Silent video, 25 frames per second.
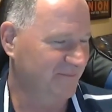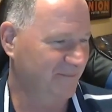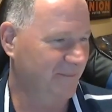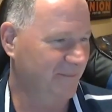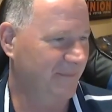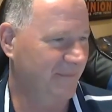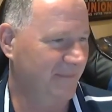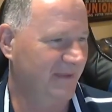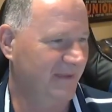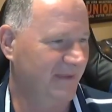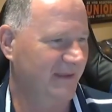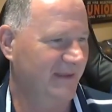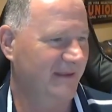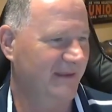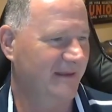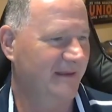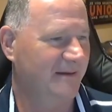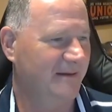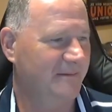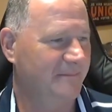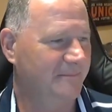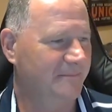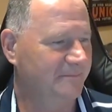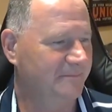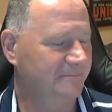he was a
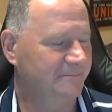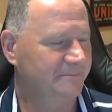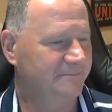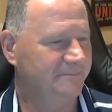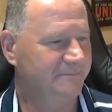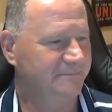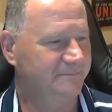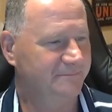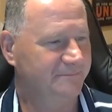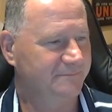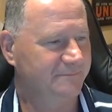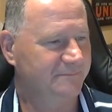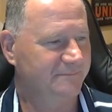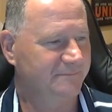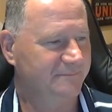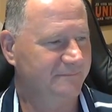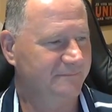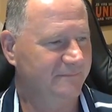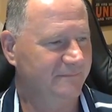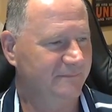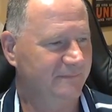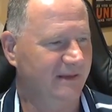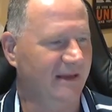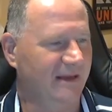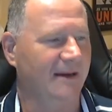great assister,
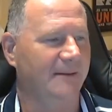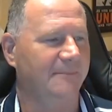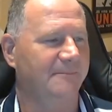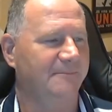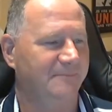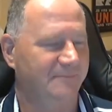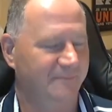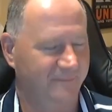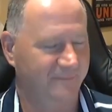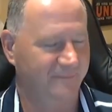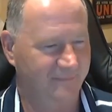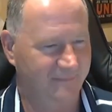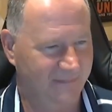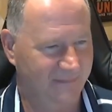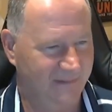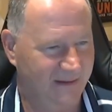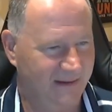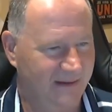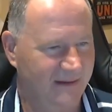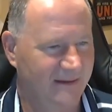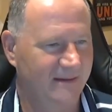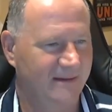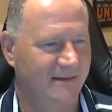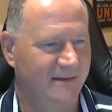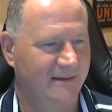and a great free throw
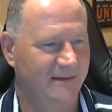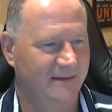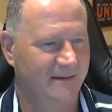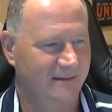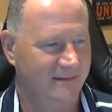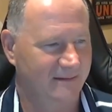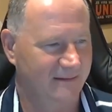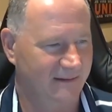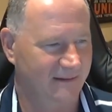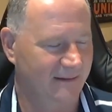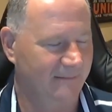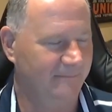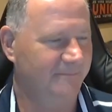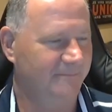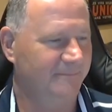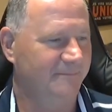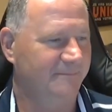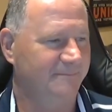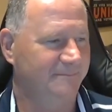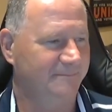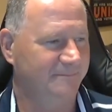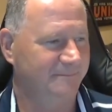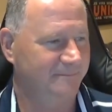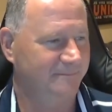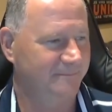shooter and a
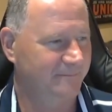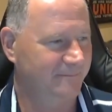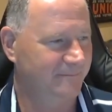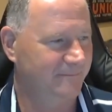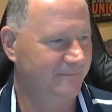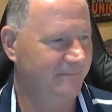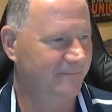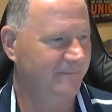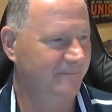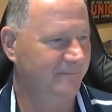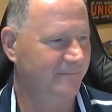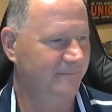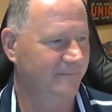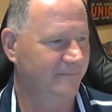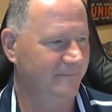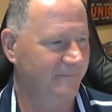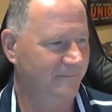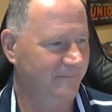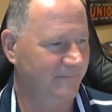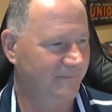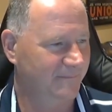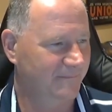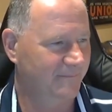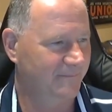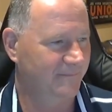great 3-point shooter, but
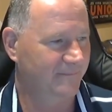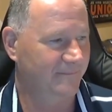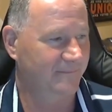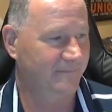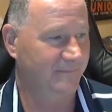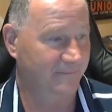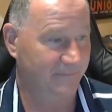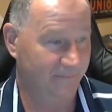really not a